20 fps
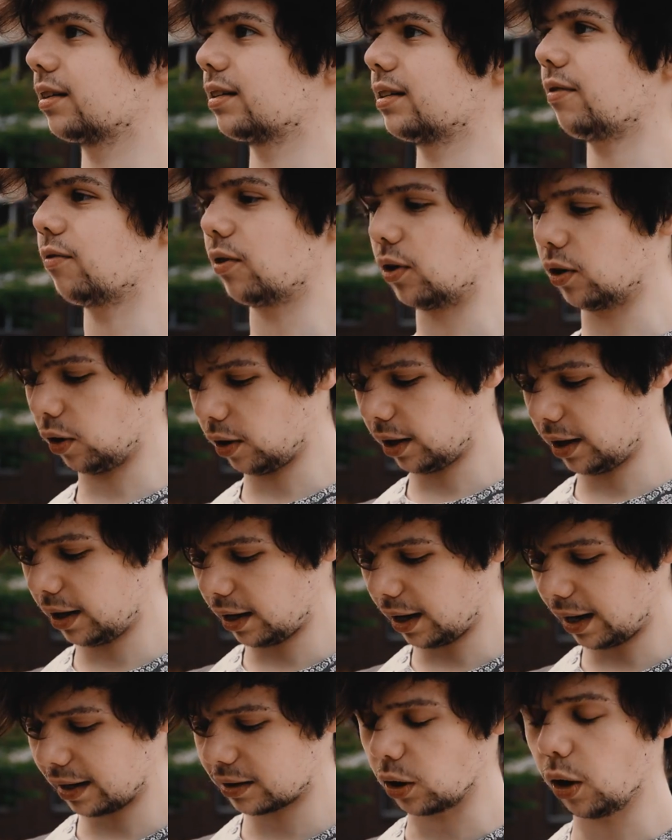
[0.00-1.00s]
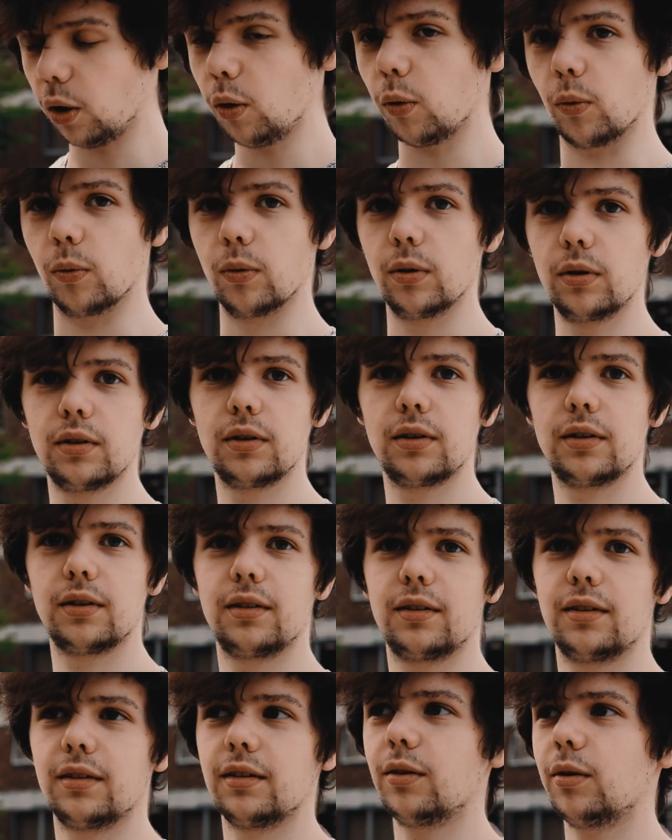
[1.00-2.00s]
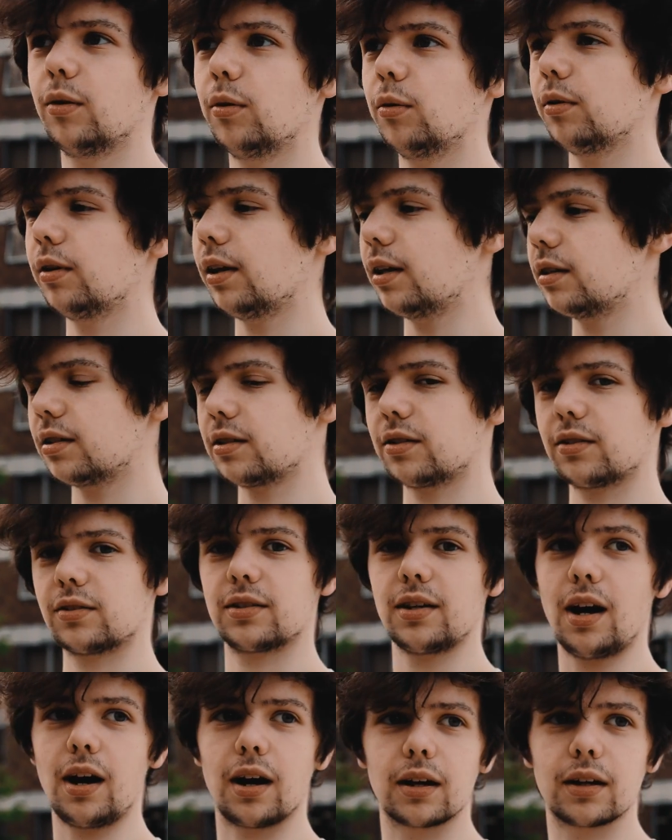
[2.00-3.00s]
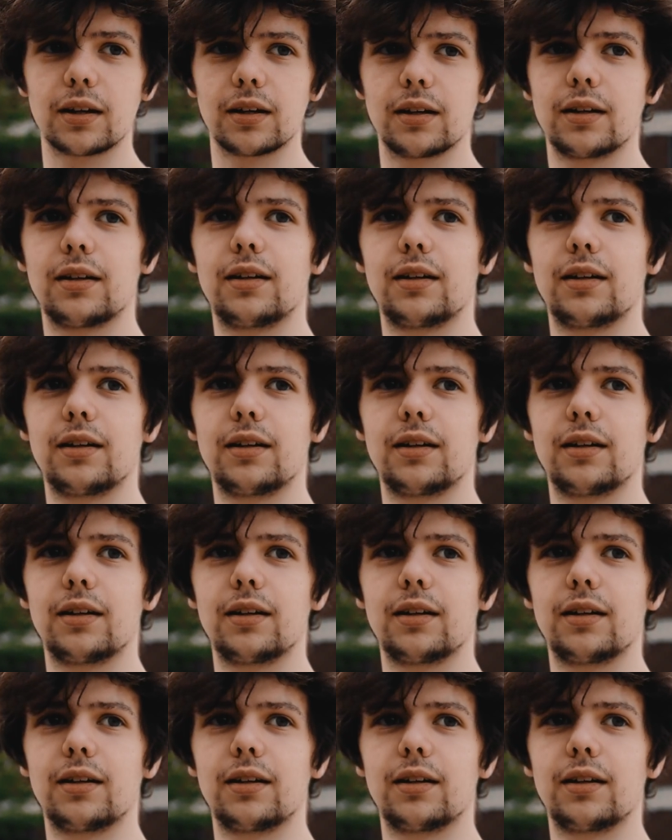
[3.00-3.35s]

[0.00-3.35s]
because I haven't got any at all. Yeah. All lenses suck.